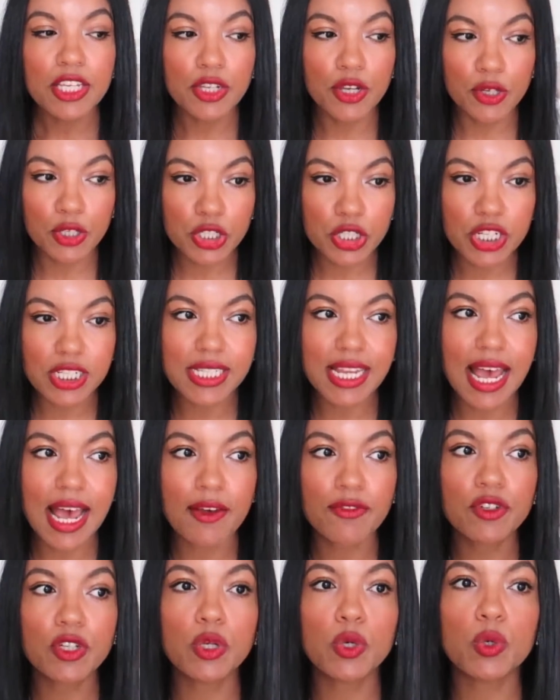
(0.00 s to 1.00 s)
You just
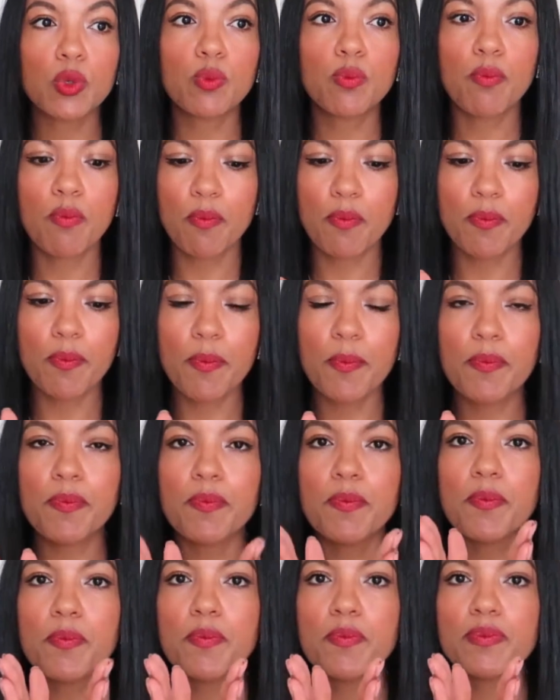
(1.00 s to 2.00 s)
have to
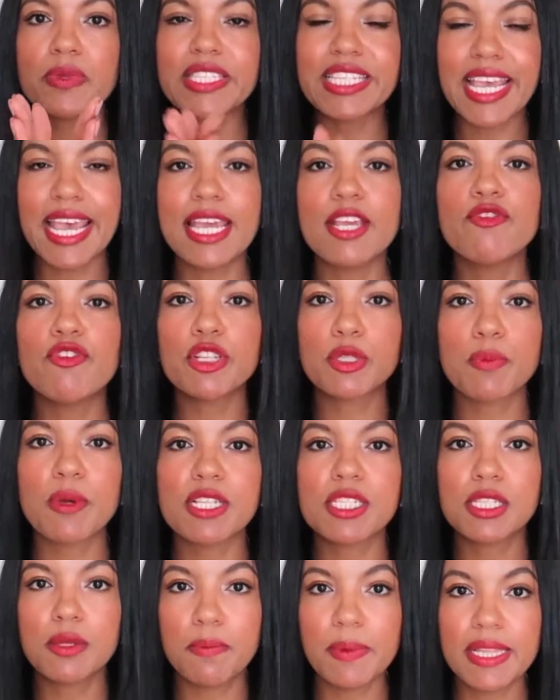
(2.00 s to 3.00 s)
take
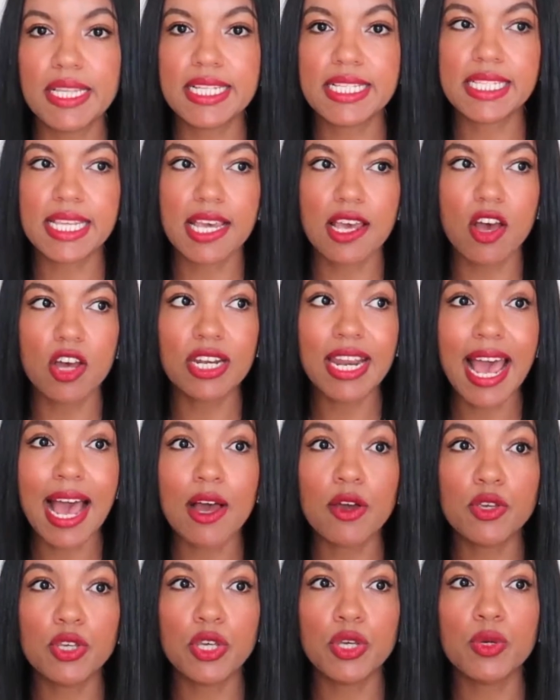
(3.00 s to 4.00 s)
responsibility on
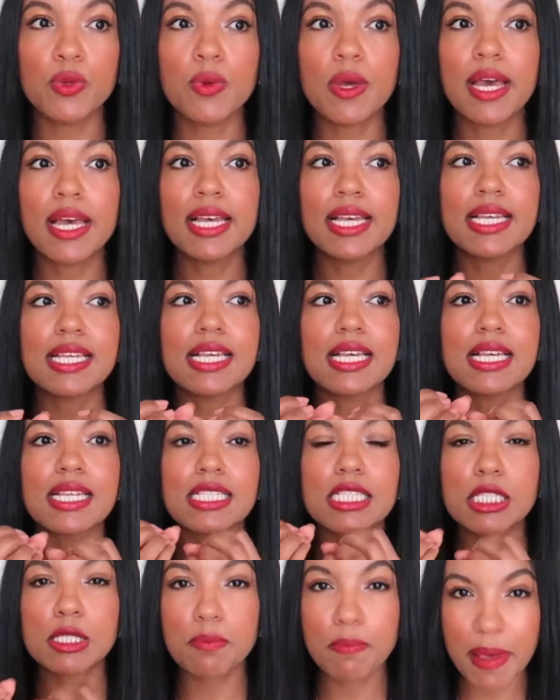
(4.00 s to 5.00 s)
how you
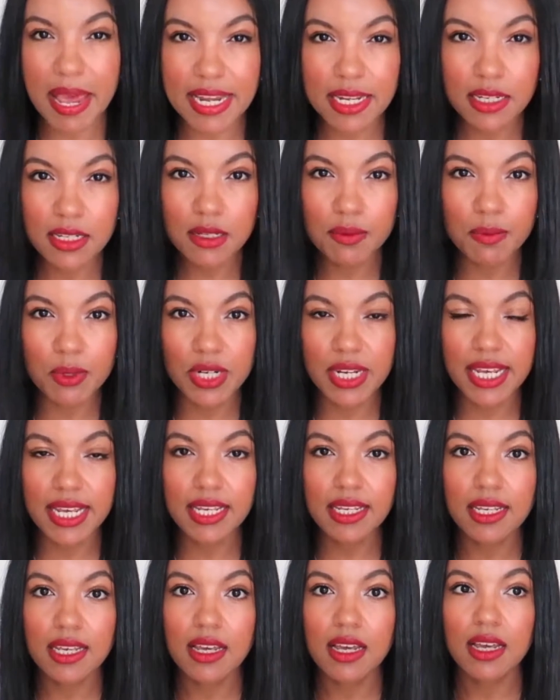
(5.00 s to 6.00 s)
spend
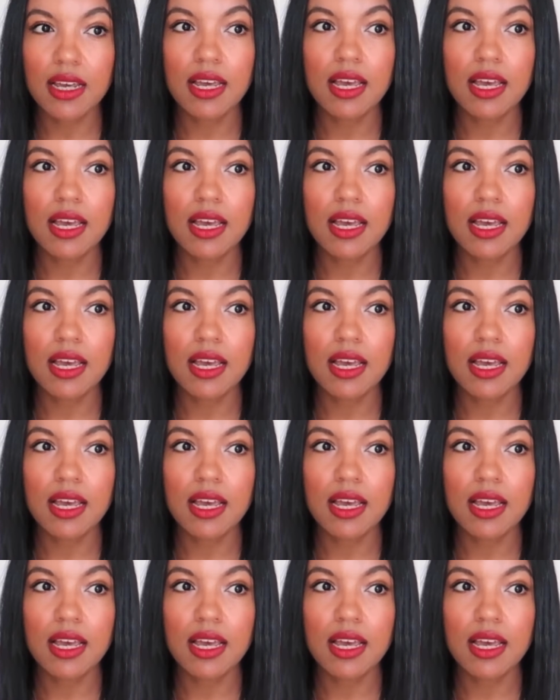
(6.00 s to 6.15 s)
money